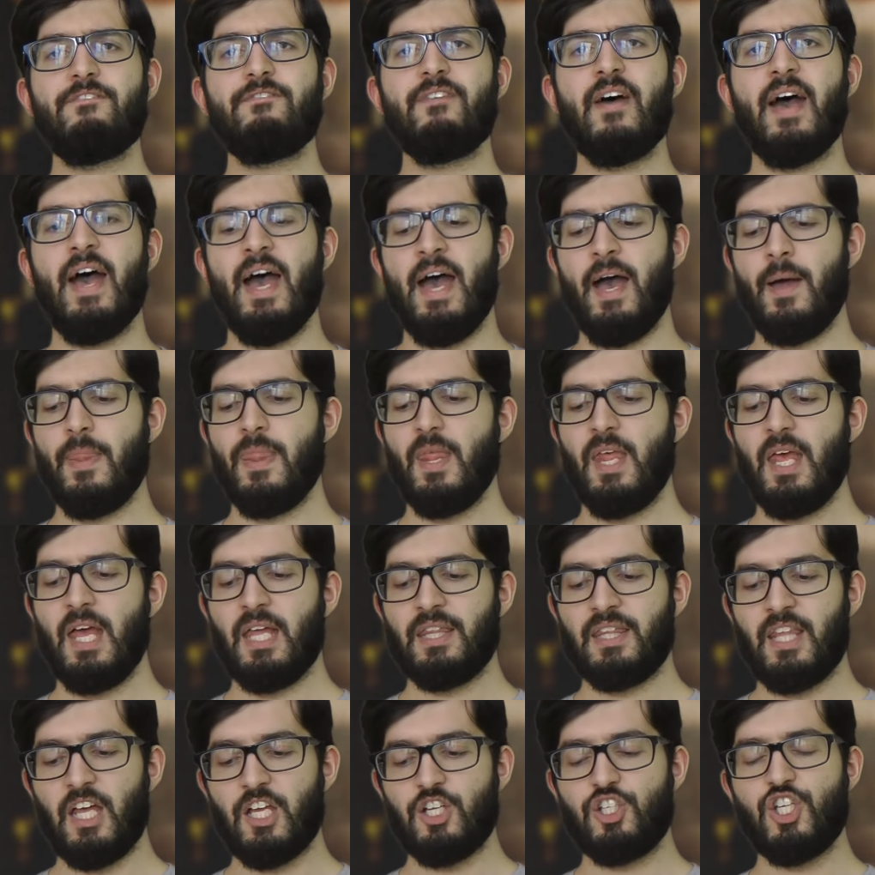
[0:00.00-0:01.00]
fair
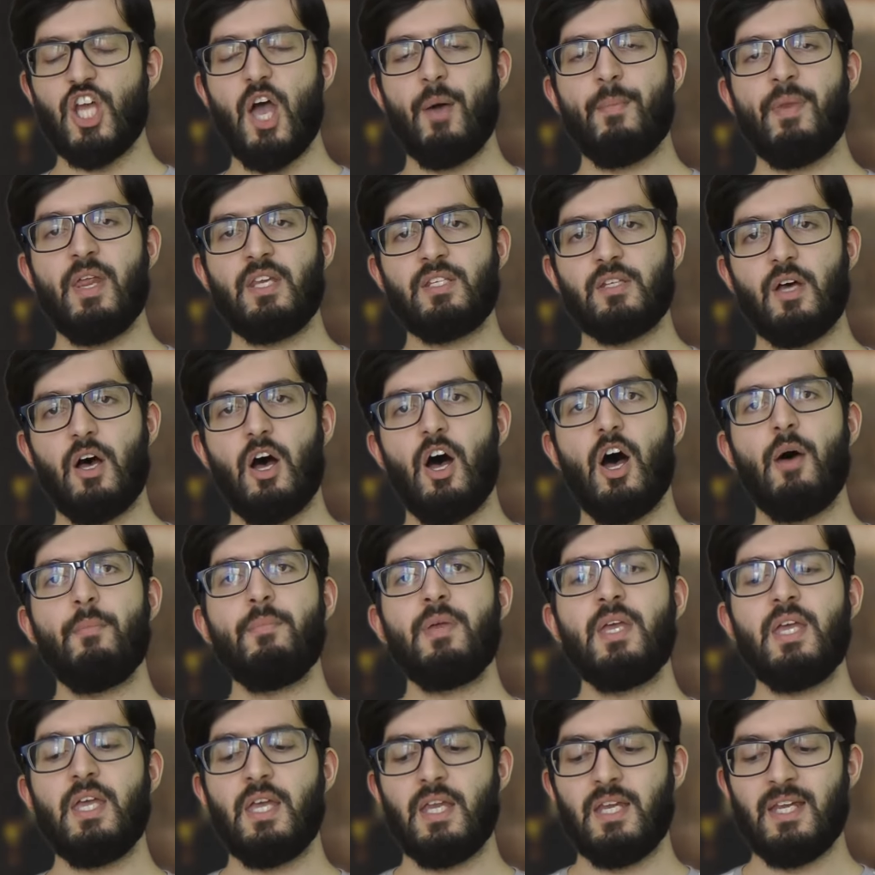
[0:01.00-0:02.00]
that Germany's
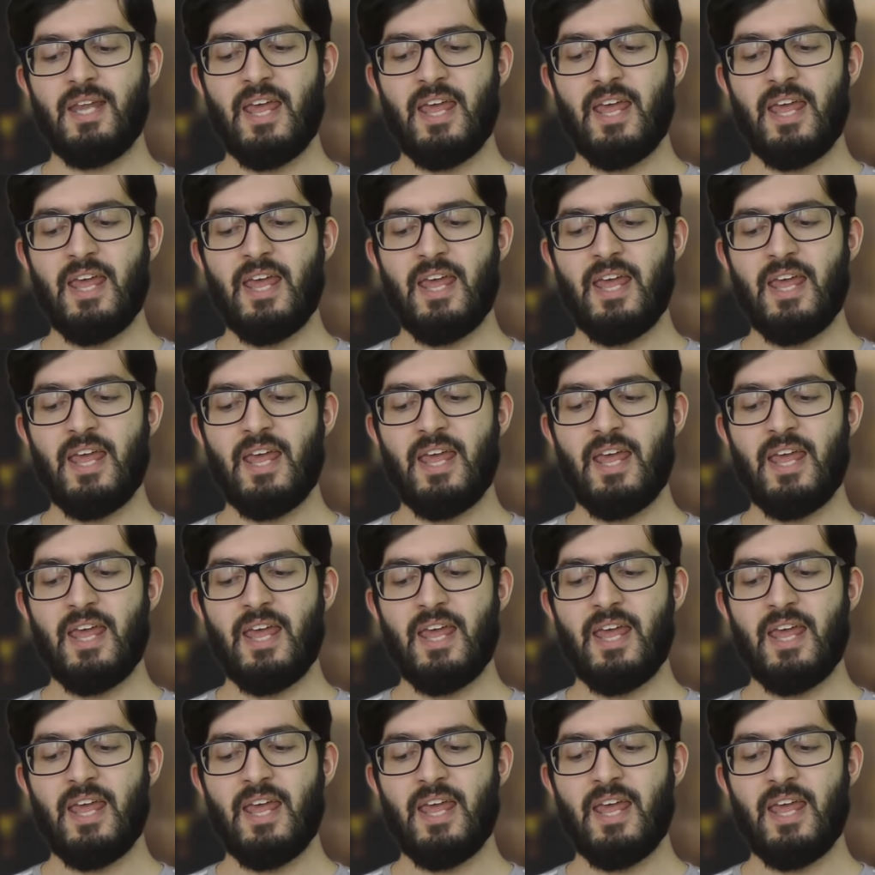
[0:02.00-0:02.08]
army,